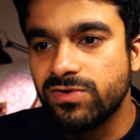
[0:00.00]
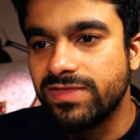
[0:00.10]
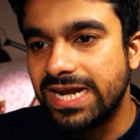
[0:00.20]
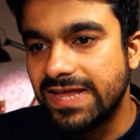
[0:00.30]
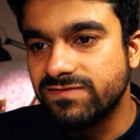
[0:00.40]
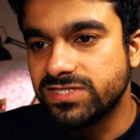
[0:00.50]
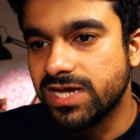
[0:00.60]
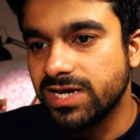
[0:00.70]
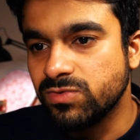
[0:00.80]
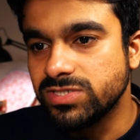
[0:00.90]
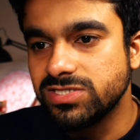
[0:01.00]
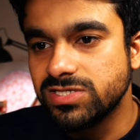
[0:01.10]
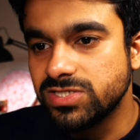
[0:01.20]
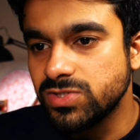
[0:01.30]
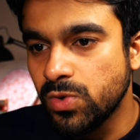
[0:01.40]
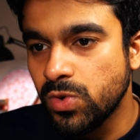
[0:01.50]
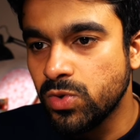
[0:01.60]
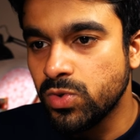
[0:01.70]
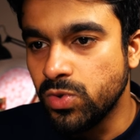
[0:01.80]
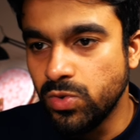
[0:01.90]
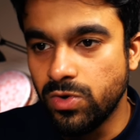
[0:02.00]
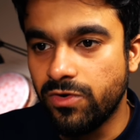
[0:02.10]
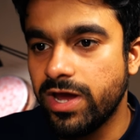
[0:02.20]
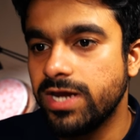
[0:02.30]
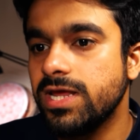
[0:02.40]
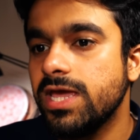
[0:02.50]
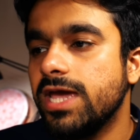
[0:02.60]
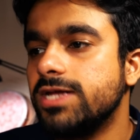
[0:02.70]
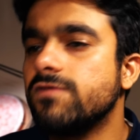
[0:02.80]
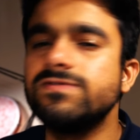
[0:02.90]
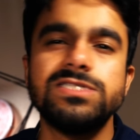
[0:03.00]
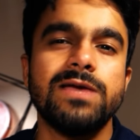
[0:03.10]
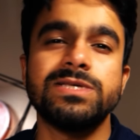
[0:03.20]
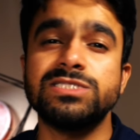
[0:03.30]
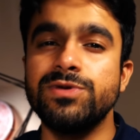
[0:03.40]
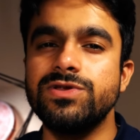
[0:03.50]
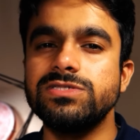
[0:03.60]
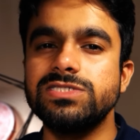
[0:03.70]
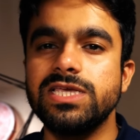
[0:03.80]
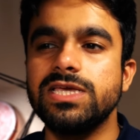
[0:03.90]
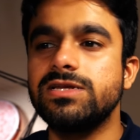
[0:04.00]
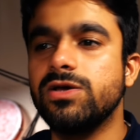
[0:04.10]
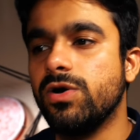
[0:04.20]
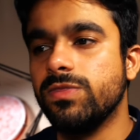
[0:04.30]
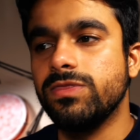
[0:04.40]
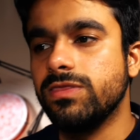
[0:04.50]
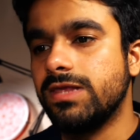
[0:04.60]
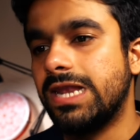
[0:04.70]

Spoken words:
it on the left side, which is so cool, right? And obviously I'm experiencing it on the